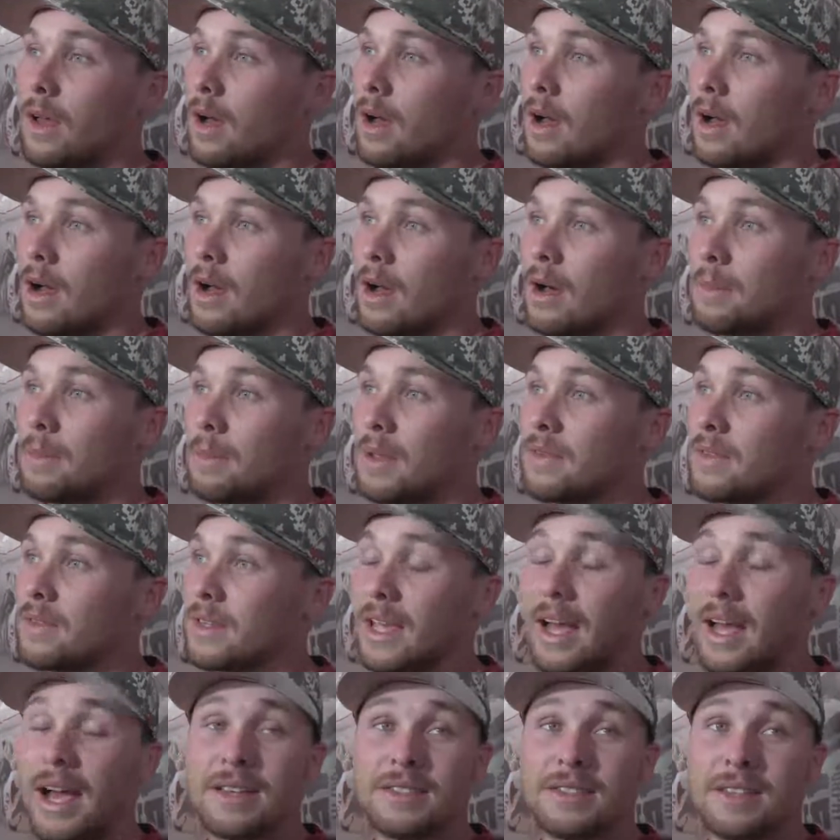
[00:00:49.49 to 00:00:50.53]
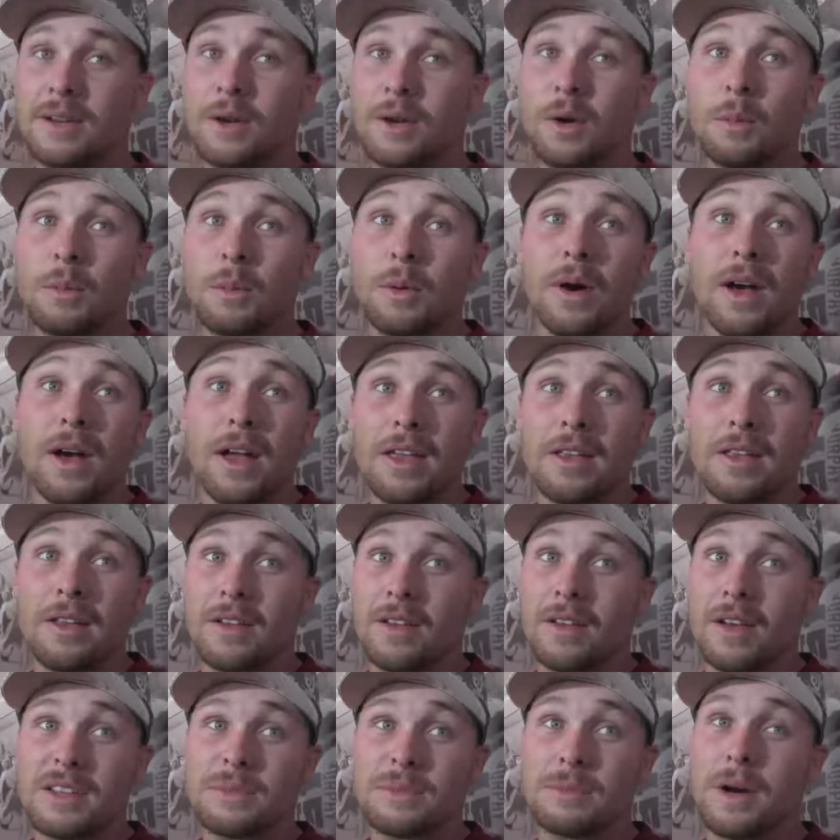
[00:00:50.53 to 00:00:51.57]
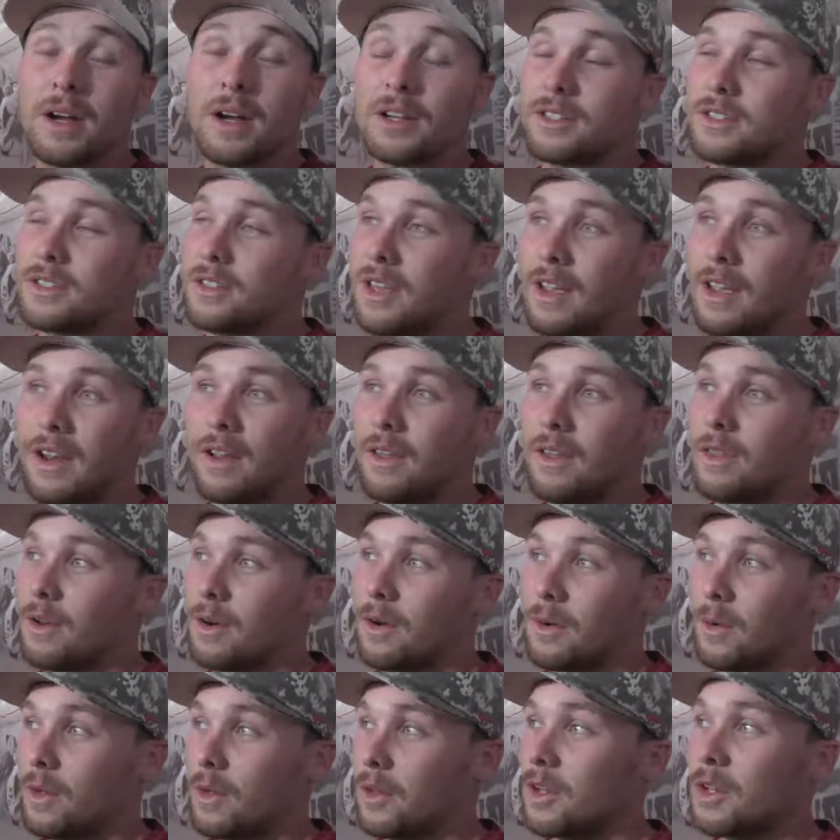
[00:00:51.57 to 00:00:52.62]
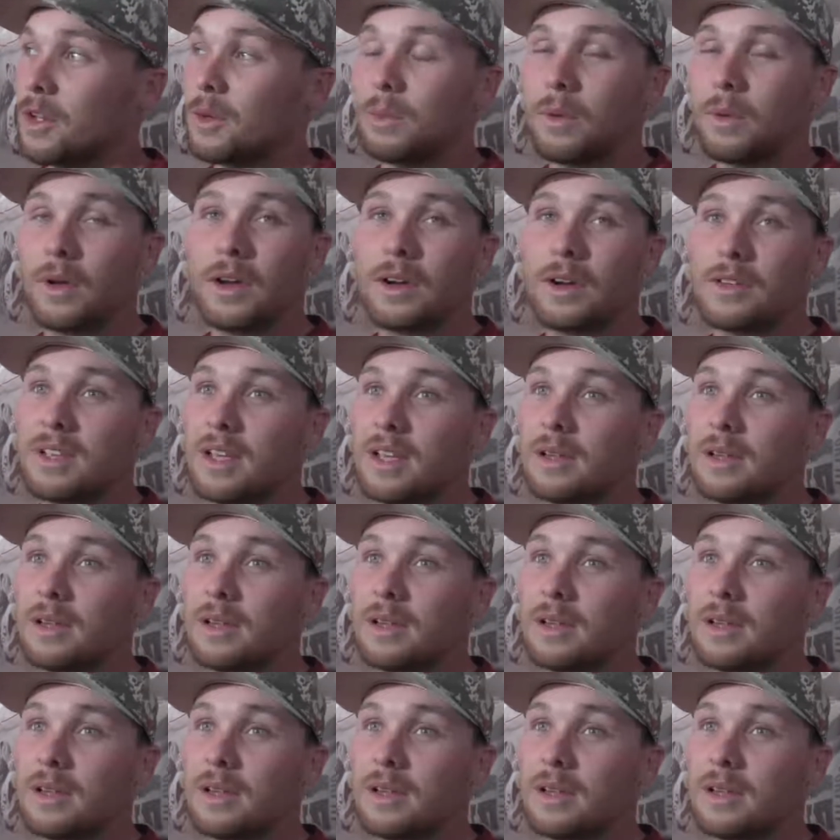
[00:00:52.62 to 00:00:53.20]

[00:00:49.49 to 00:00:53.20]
Even the guys that don't play, you know, as much, they're really good players.